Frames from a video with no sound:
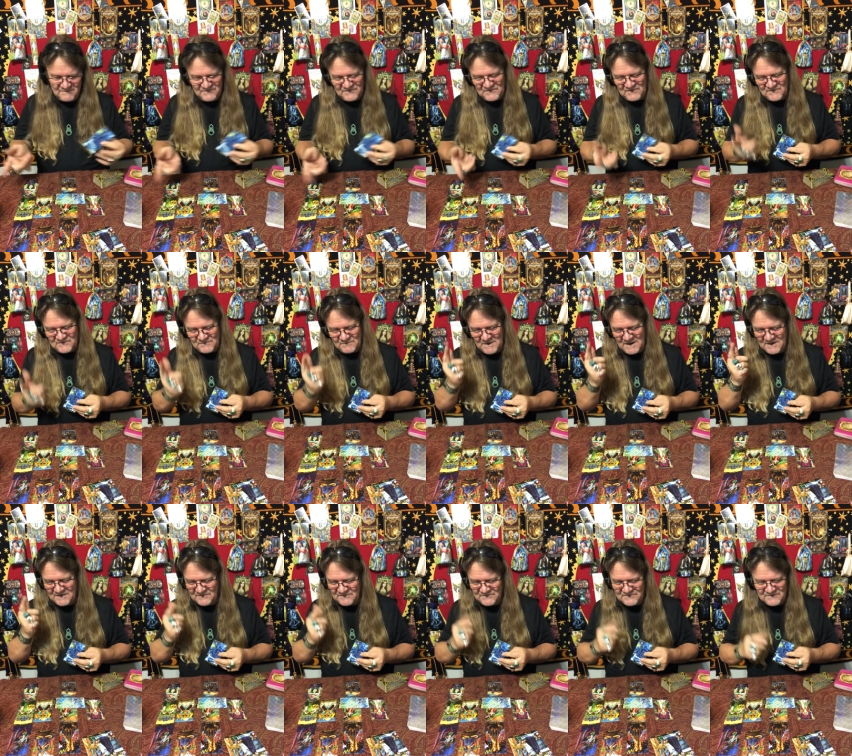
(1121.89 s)
six
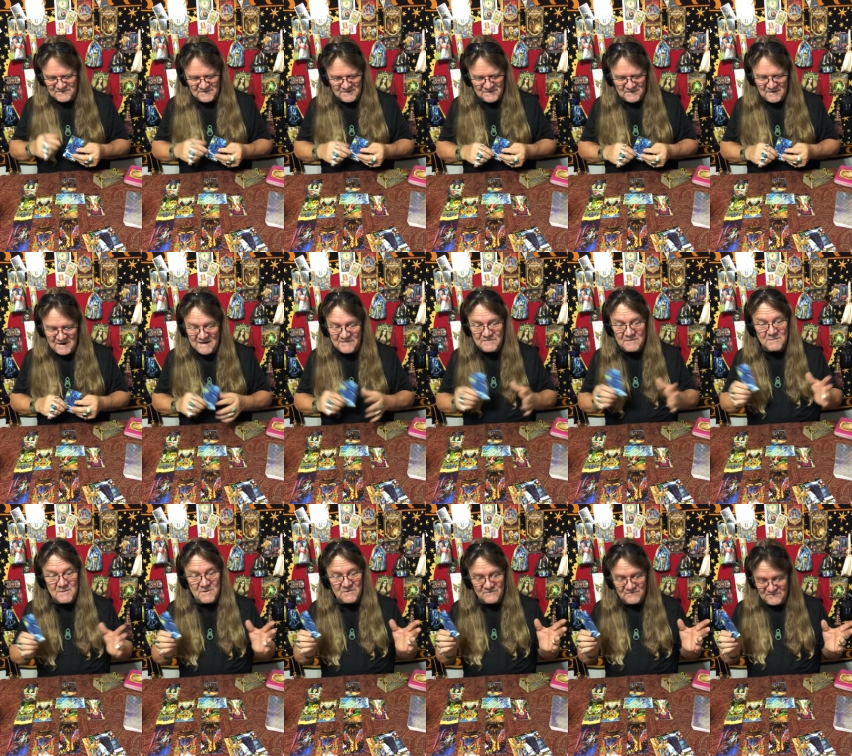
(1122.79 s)
months, you know, at the
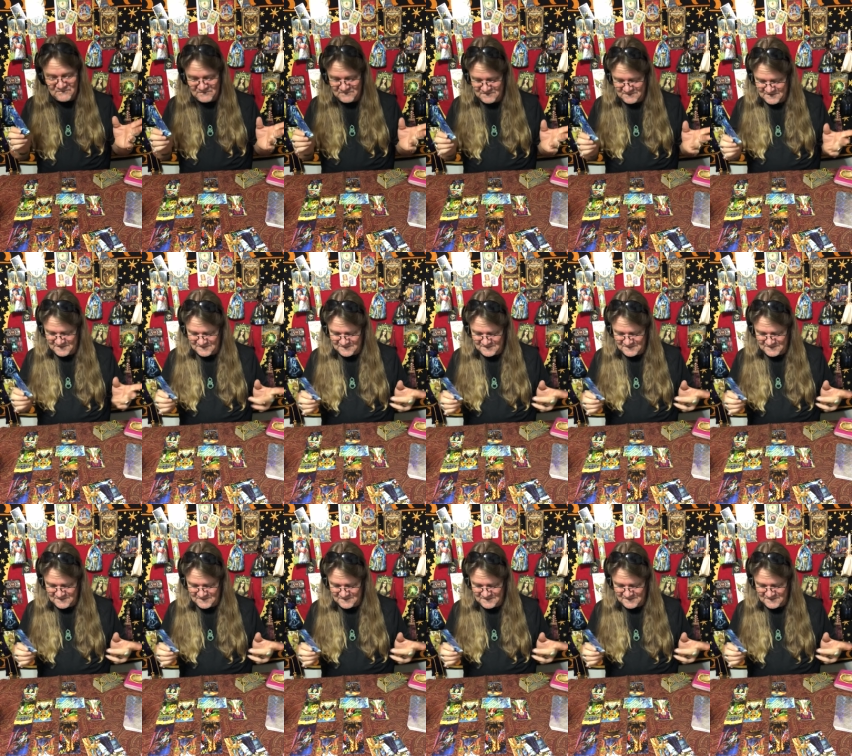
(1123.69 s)
most,